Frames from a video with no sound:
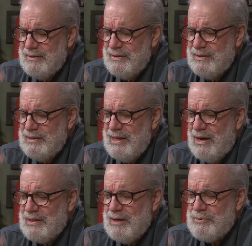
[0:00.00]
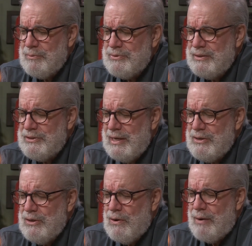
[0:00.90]
Leon comes up and said, Jake,
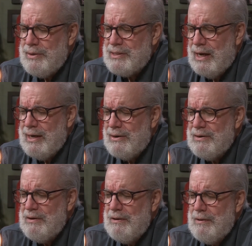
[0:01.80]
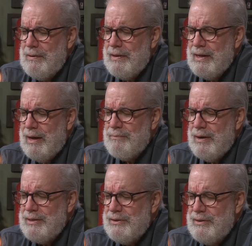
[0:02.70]
I retired, and
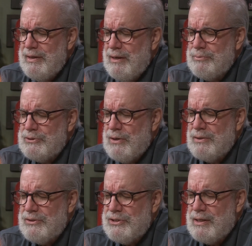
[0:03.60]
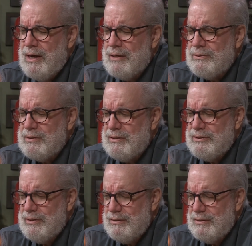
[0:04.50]
I helped start the Chicago
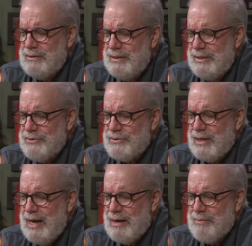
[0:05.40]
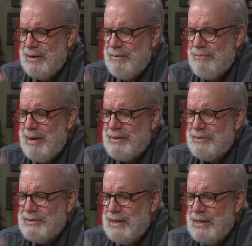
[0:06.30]
Teachers Academy of Math
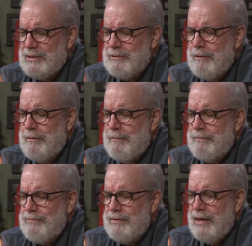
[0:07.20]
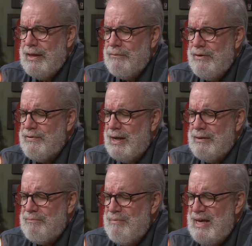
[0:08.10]
and Science. And we've got
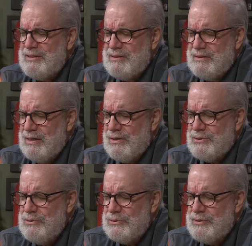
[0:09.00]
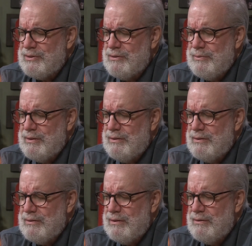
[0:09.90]
a mess in our school system in
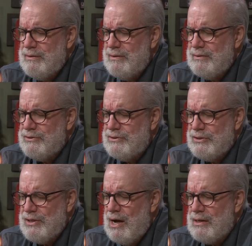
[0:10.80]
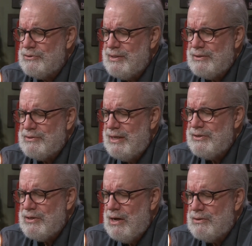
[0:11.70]
Chicago, south side of
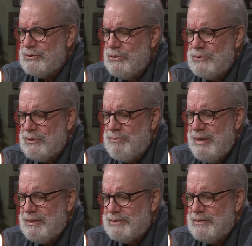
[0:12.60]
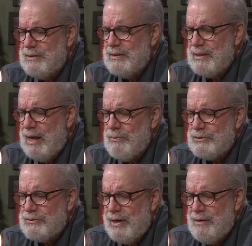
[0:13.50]
Chicago. Schools are a mess. I'm going
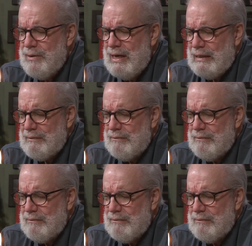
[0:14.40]
to straighten them out.